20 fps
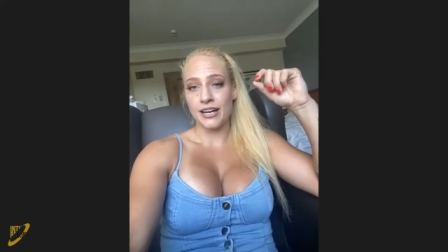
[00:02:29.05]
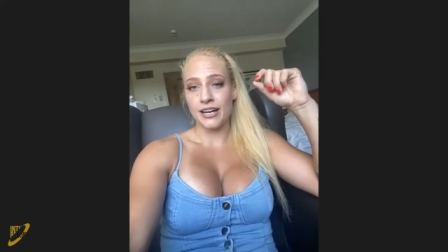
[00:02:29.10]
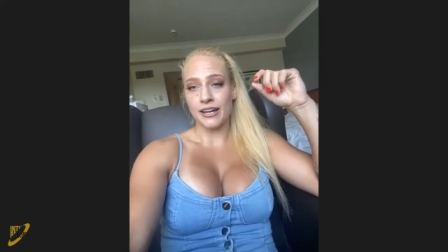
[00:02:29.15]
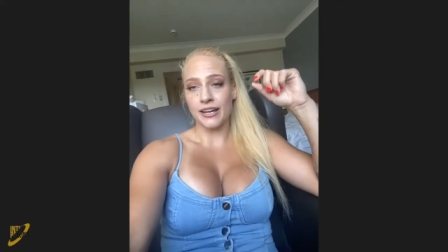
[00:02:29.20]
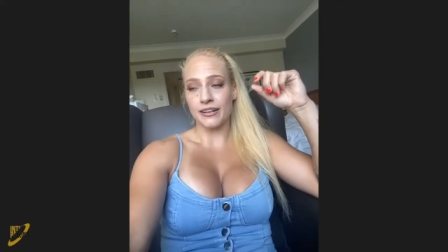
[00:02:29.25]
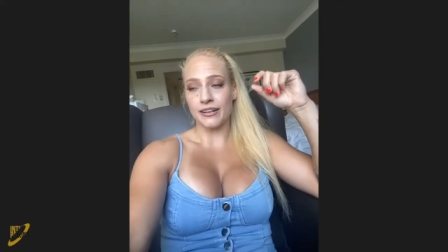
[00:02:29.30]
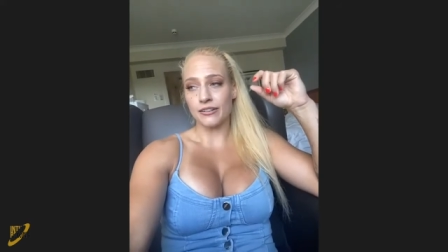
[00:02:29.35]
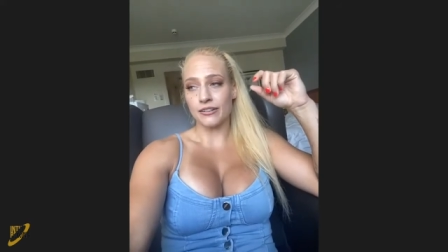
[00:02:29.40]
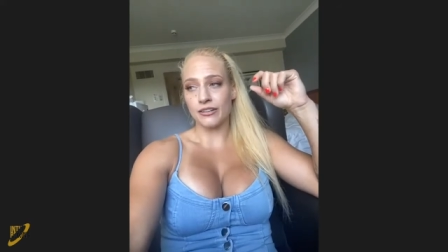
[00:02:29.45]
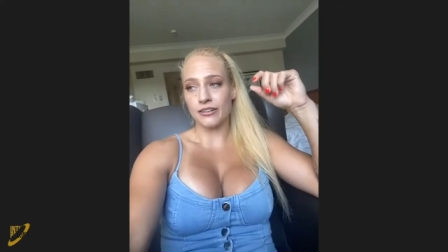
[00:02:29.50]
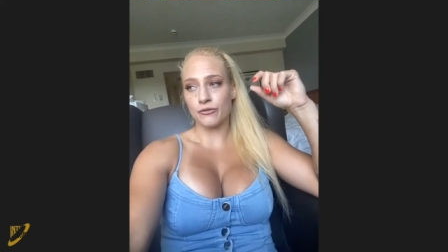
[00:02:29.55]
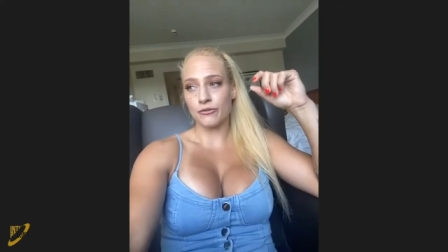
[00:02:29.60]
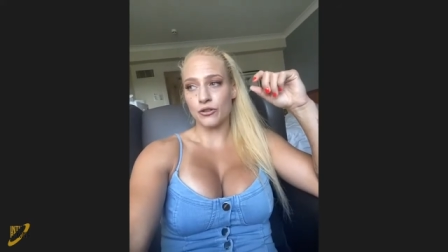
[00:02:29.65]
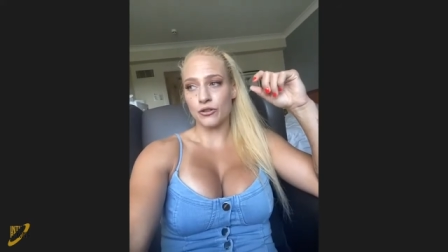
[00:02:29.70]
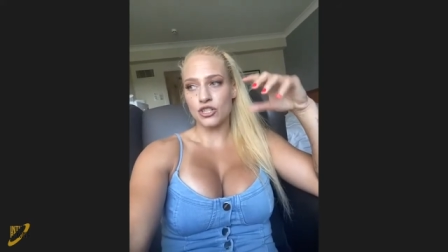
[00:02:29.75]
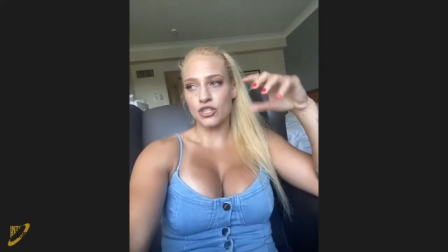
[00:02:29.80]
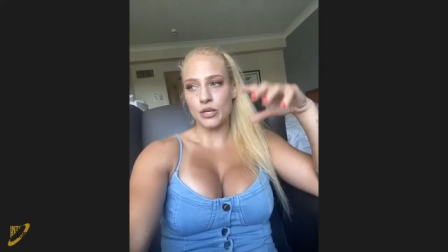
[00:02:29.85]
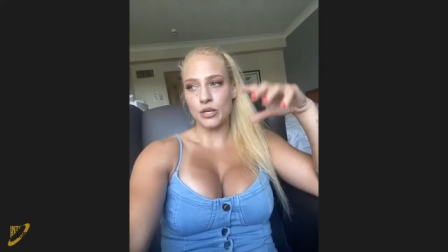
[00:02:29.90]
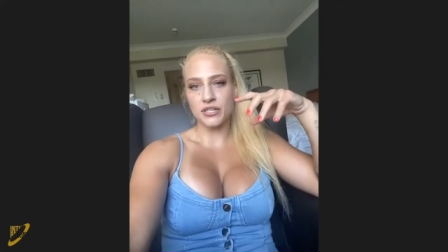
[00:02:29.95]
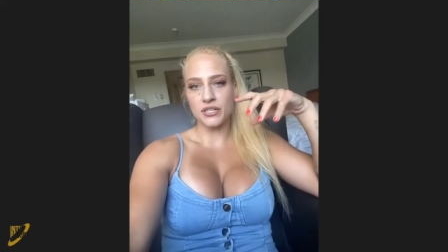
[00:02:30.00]
and the
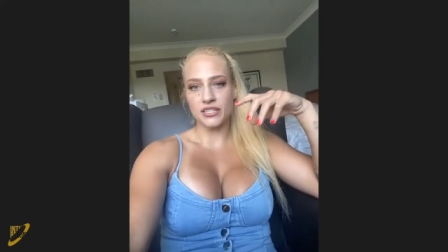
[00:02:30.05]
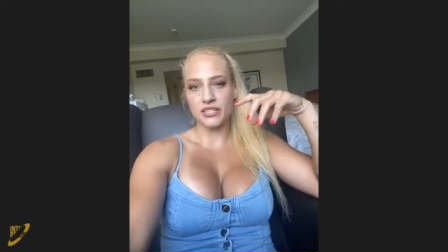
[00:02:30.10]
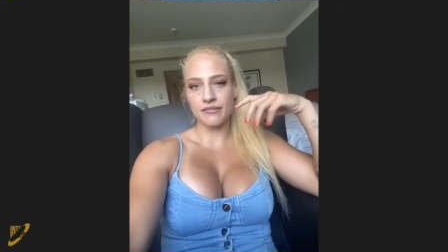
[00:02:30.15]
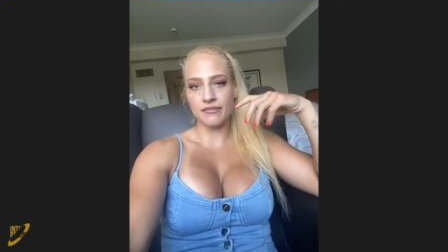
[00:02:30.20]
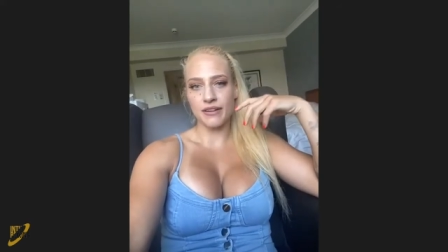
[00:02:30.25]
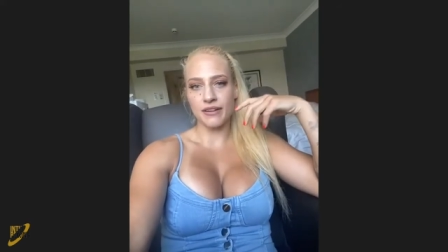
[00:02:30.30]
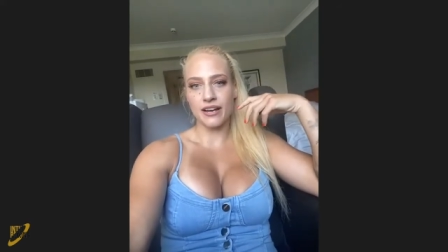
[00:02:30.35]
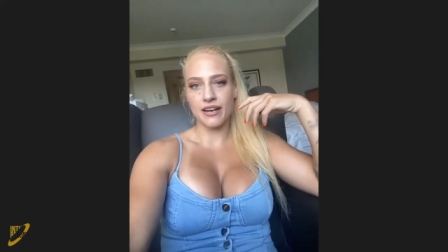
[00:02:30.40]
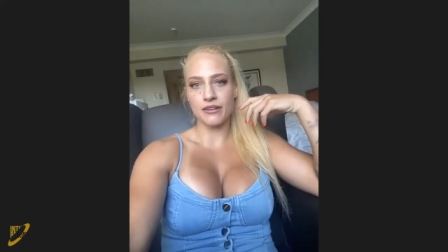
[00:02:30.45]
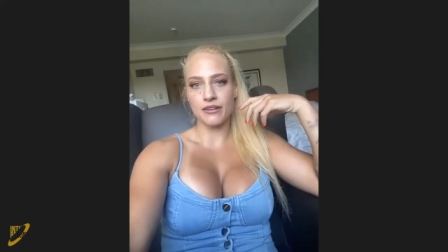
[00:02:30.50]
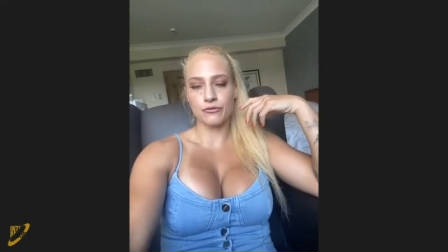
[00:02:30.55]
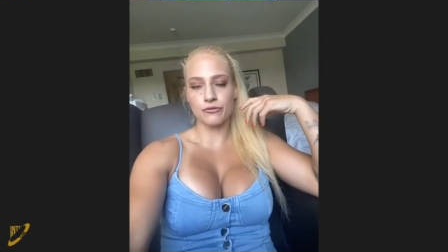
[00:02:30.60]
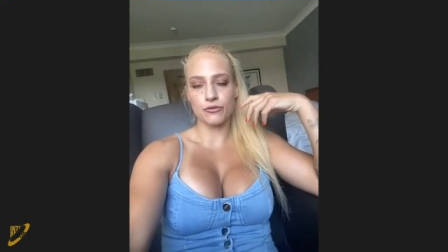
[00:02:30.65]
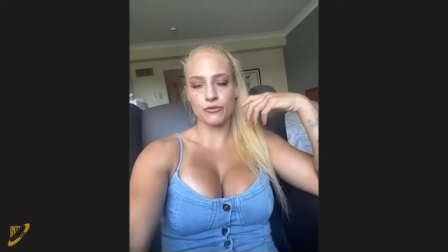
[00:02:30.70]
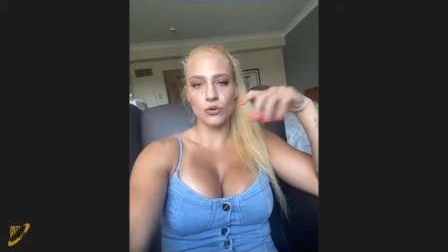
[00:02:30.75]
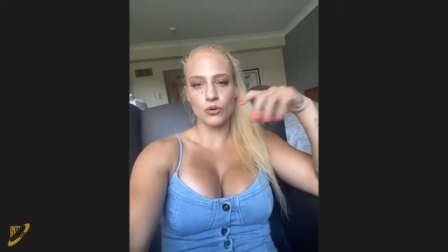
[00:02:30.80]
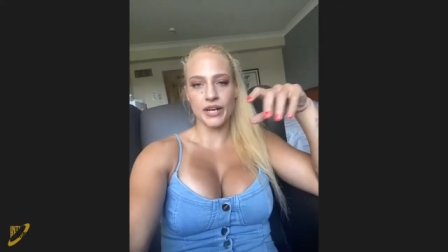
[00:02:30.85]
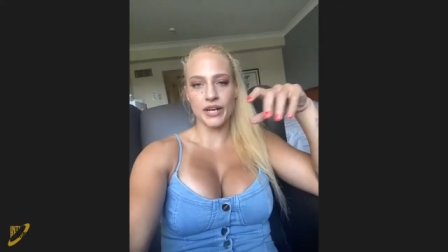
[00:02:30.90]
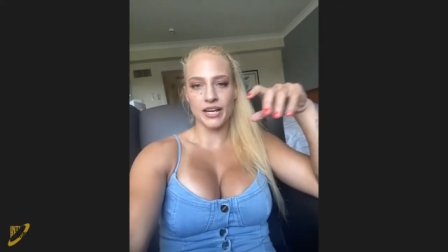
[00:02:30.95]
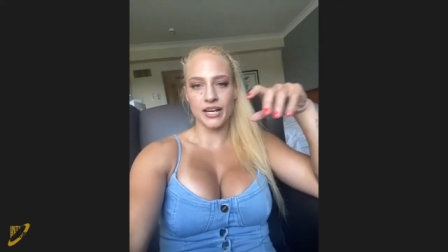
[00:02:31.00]
first time she's ever had a
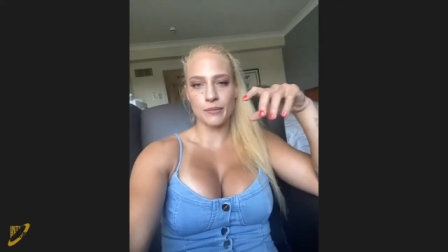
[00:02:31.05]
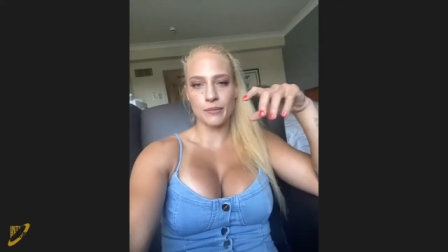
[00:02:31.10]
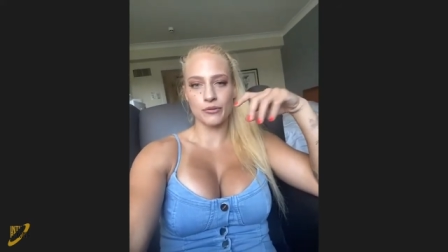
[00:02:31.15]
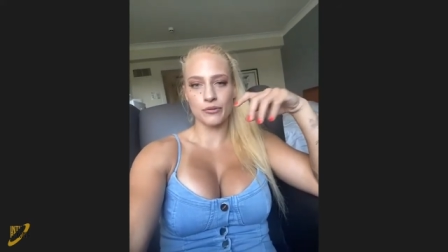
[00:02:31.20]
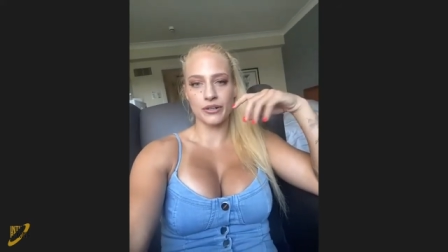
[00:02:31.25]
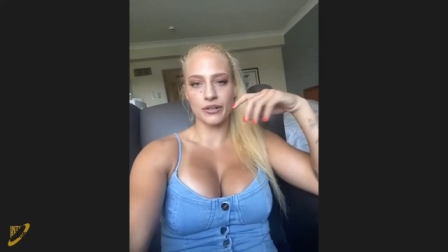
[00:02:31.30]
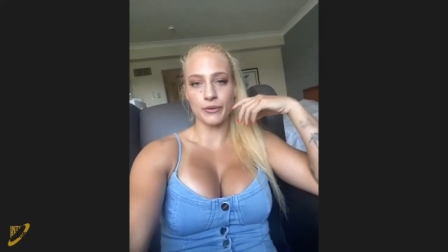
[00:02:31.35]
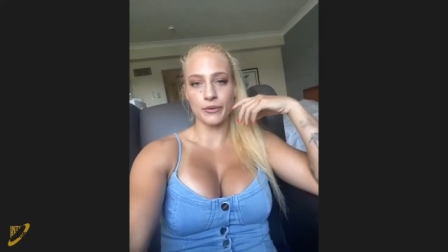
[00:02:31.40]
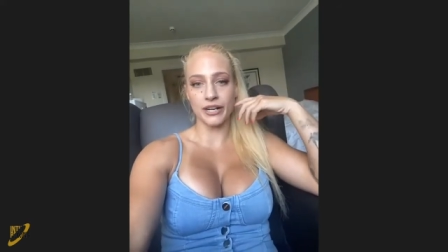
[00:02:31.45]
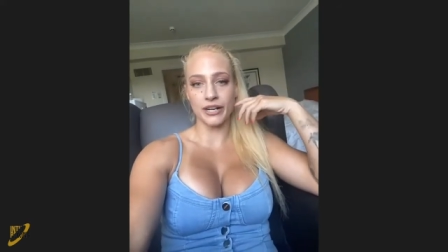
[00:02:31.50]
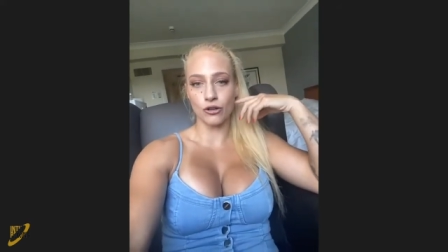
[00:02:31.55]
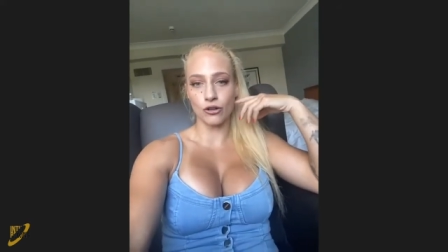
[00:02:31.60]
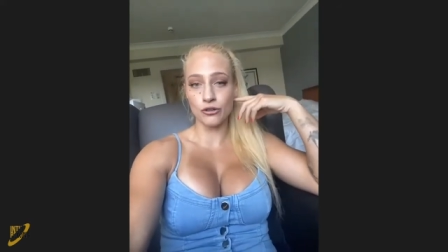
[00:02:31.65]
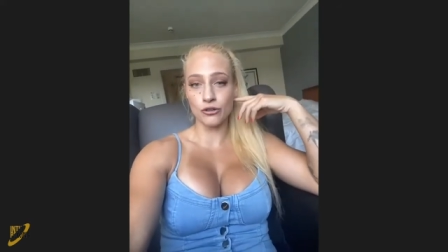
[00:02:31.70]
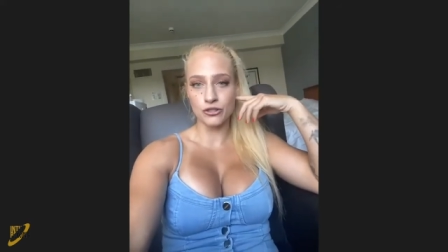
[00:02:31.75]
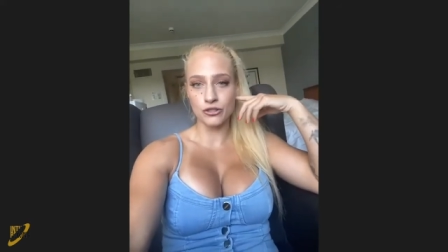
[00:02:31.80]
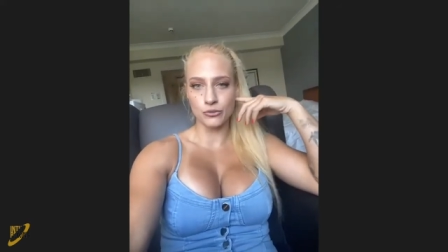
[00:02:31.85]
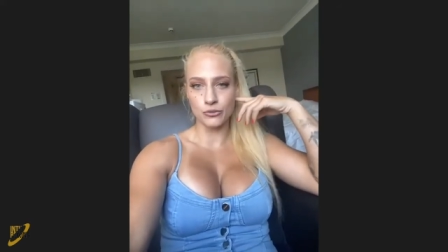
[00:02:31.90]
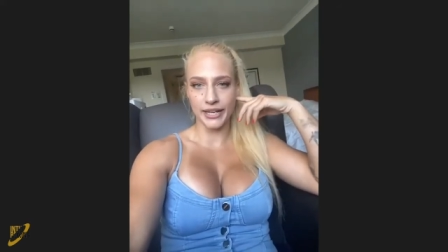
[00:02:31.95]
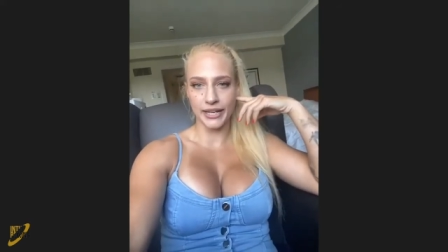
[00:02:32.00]
full camp or anywhere
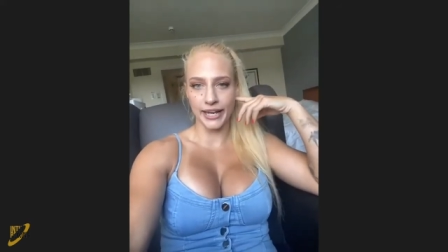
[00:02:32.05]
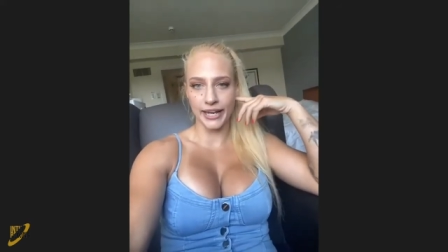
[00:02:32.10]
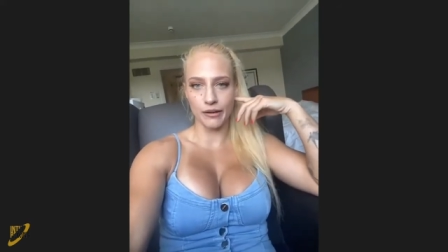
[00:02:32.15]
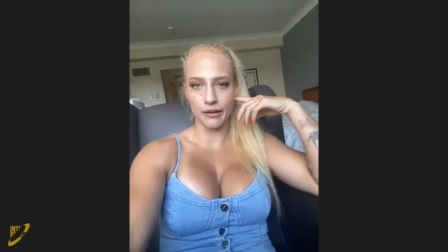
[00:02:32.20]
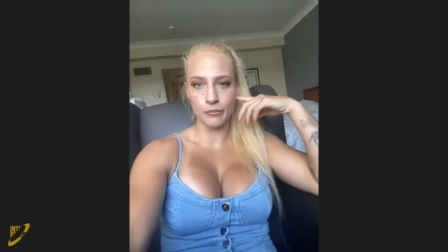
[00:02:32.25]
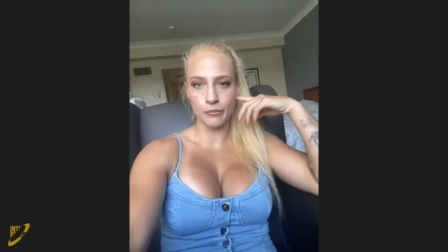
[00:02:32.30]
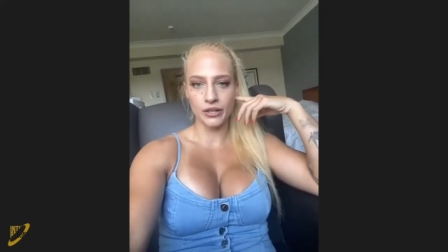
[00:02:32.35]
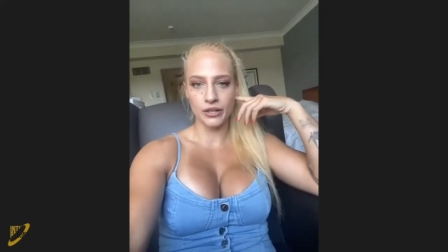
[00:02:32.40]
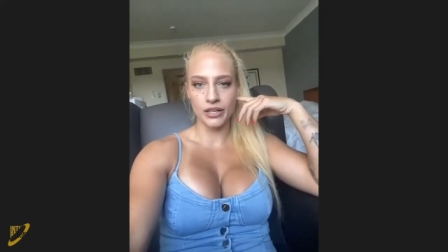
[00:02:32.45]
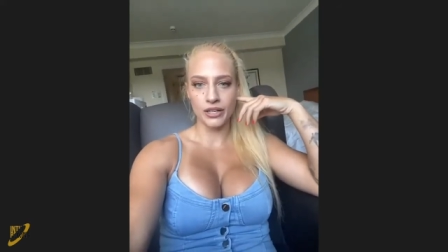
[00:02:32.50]
close to a camp,